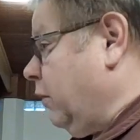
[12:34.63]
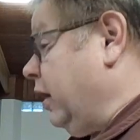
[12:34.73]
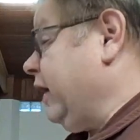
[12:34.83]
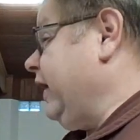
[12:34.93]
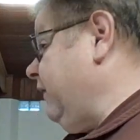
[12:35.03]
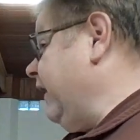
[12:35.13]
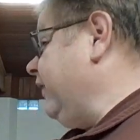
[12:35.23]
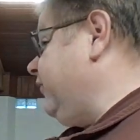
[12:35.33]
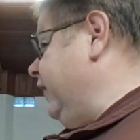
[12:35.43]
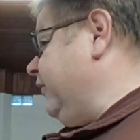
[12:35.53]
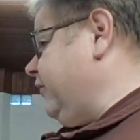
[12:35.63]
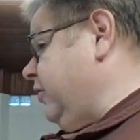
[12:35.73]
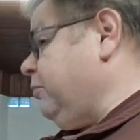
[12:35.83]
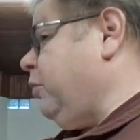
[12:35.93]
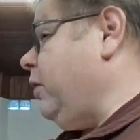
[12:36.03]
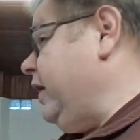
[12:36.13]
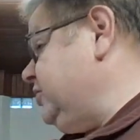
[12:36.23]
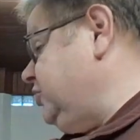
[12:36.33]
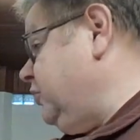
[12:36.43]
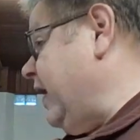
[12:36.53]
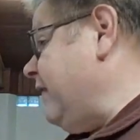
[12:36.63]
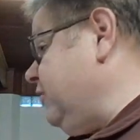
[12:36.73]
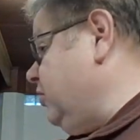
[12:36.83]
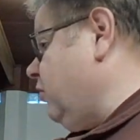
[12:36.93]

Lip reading: Well, again, that's a good point. As you having